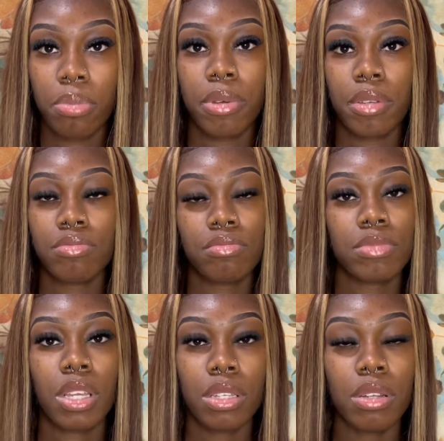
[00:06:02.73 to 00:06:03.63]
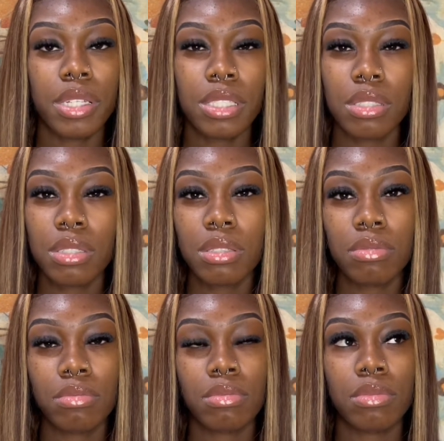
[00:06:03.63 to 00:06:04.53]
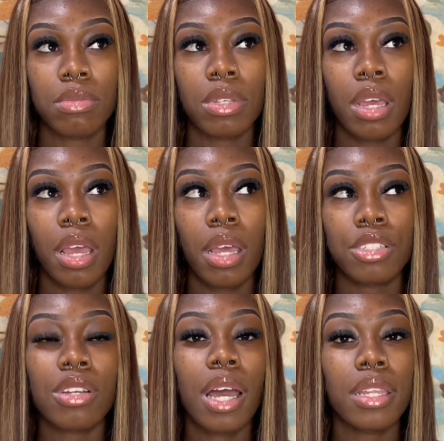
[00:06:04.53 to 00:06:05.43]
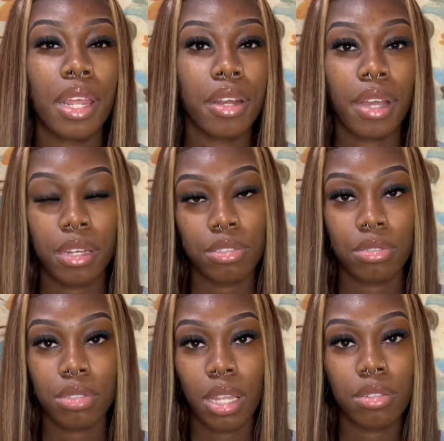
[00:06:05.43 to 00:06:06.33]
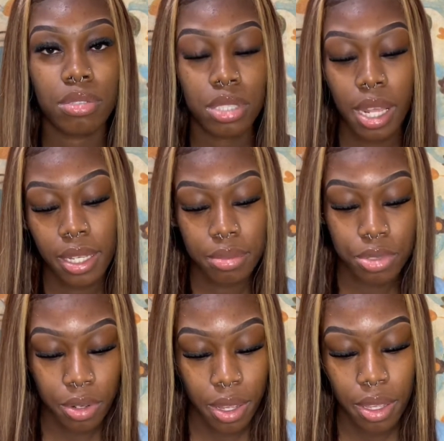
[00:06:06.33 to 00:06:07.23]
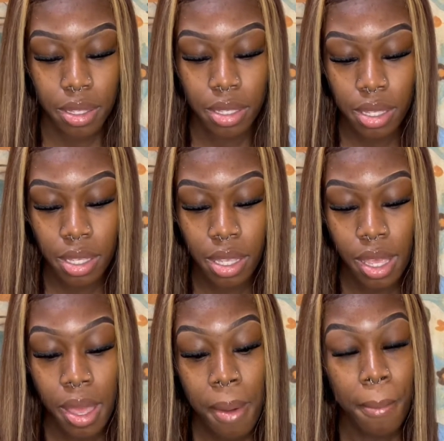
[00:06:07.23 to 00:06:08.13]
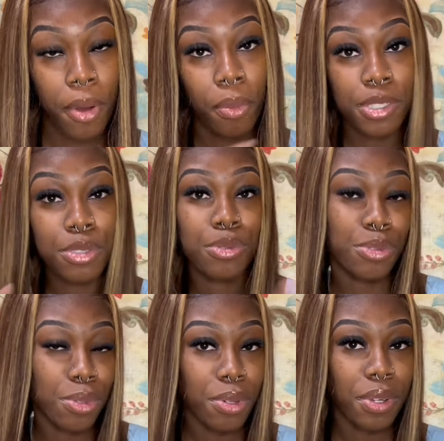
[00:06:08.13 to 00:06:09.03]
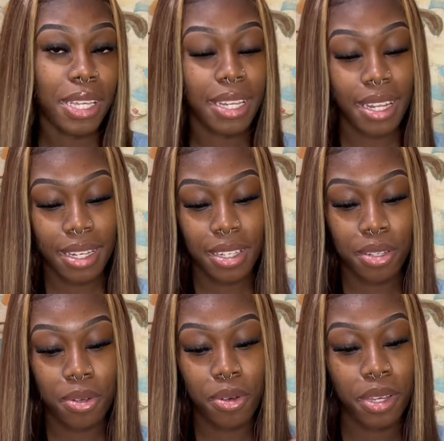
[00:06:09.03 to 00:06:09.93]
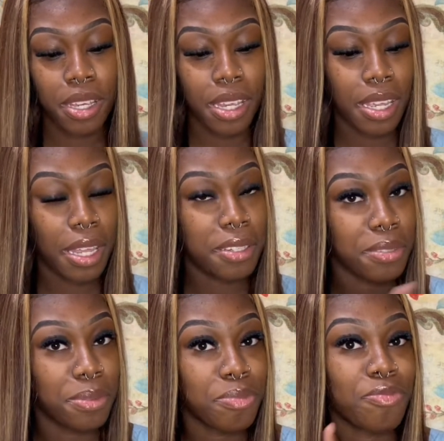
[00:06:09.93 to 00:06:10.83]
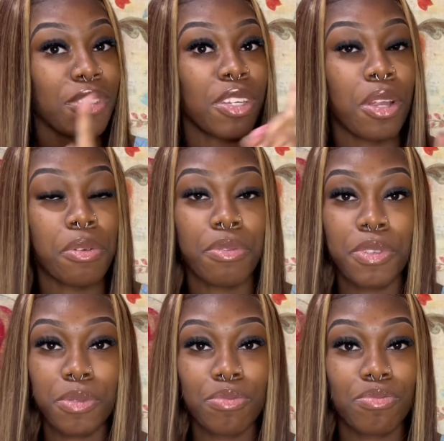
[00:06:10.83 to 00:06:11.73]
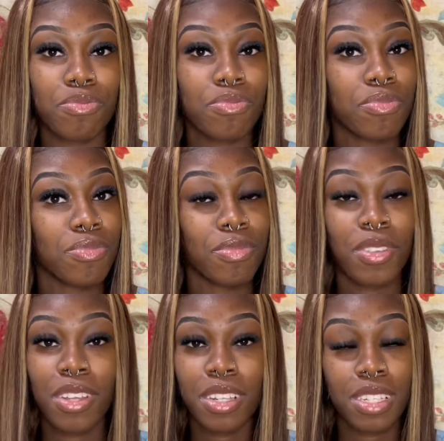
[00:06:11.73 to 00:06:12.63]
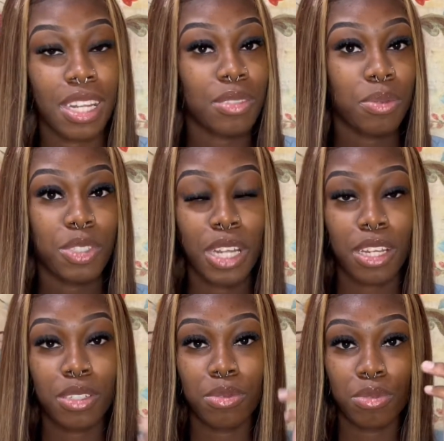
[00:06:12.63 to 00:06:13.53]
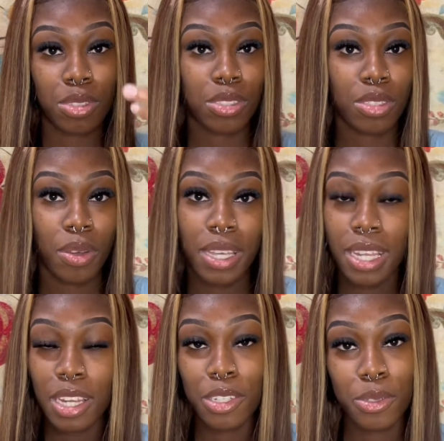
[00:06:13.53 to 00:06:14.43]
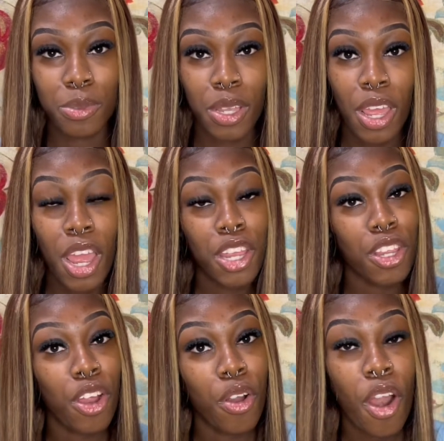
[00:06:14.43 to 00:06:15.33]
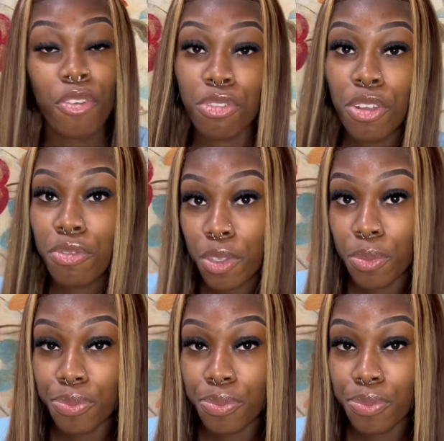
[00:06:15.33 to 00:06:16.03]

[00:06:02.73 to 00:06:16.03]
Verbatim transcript: but you know, it's just trial and error, kind of, sort of like you just gotta keep trying. But once you do get that deal, go ahead and do your review. That's what we're trying to do. So just go ahead and do your review.